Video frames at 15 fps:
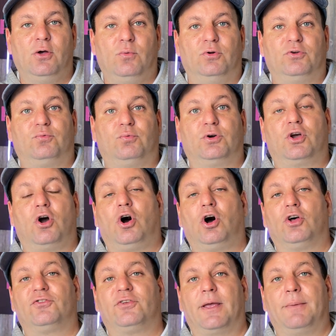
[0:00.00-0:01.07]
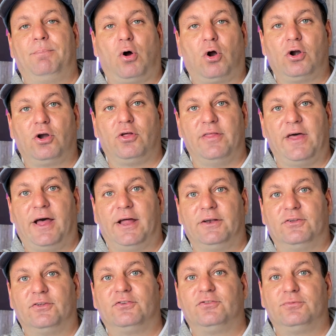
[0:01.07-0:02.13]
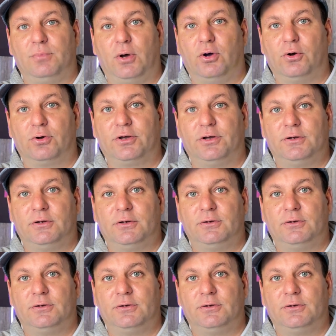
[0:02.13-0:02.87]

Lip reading: which would cause a part on that to smoke.